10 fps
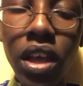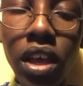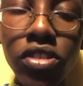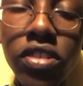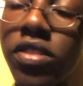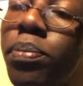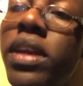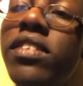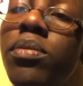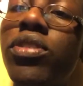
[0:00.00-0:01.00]
just
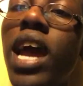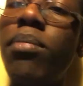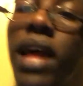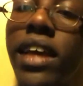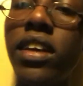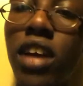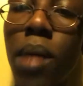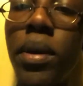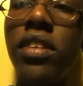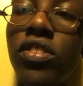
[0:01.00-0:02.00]
please subscribe, like,
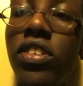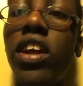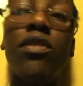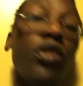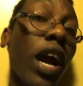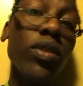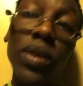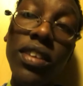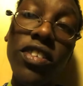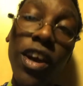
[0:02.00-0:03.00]
comment, and share. And if you guys
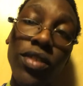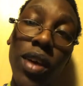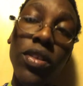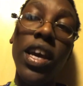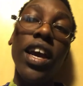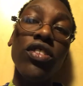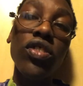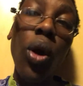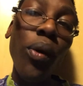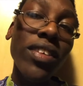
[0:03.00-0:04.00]
want a shout out, just
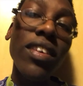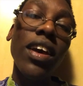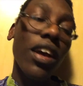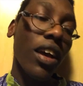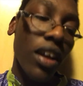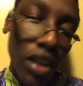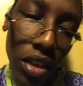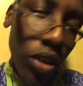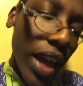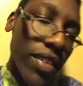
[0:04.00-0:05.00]
always
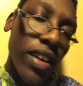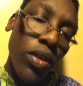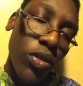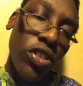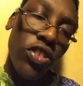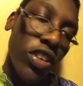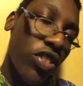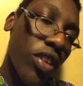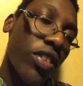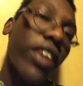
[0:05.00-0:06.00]
you guys can just
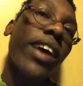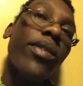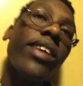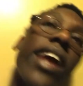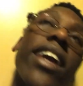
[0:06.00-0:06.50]
say shout out and I